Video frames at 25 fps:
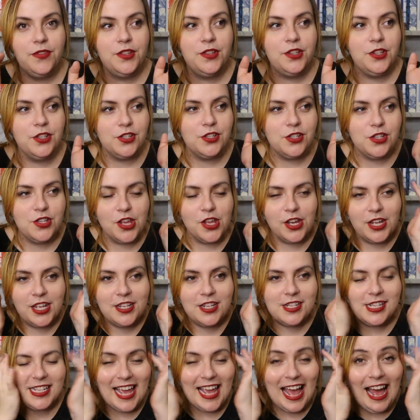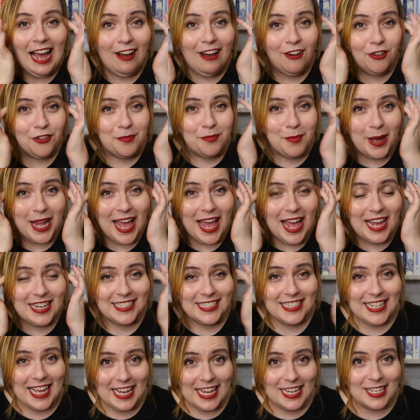to get out of my head
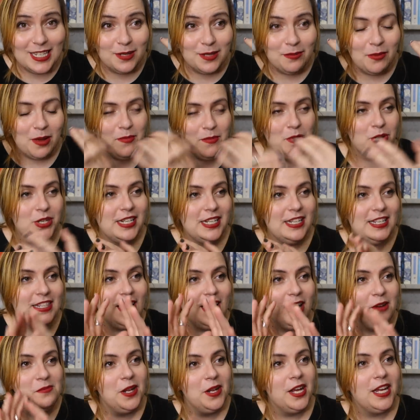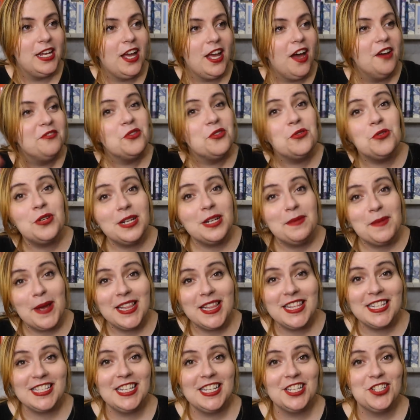and get into my body, that I'm like, I've already
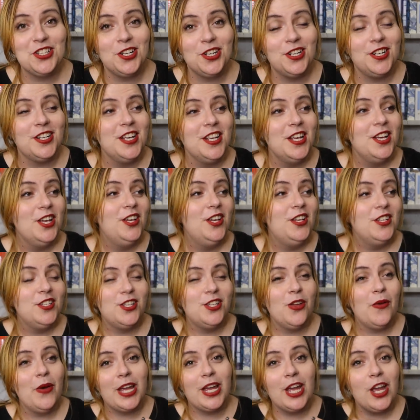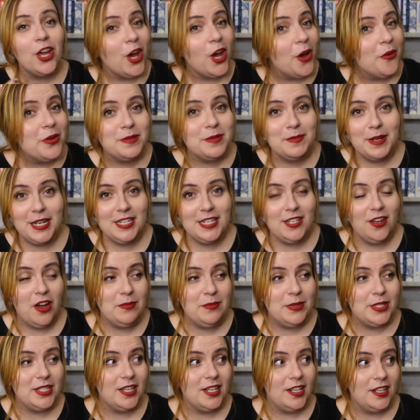made the decision so I can go as many
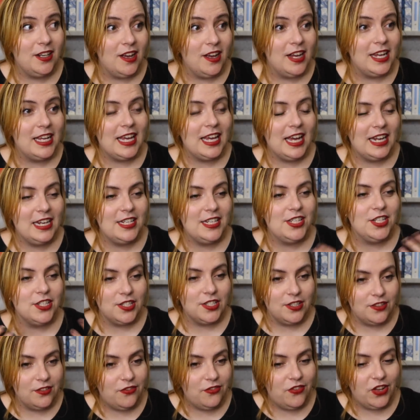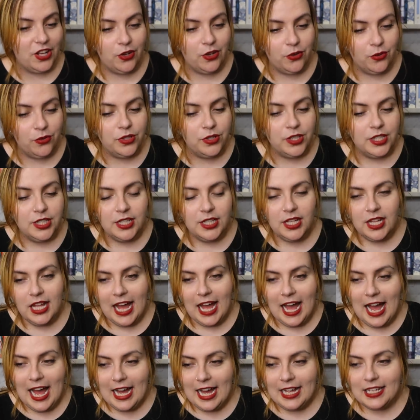times as I like and it doesn't feel
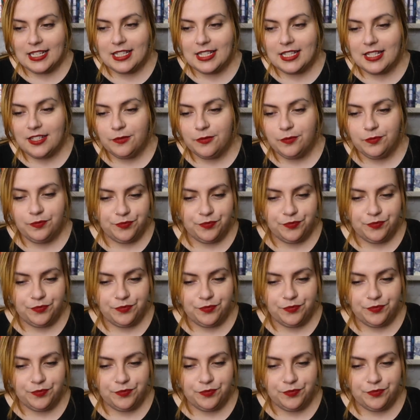as,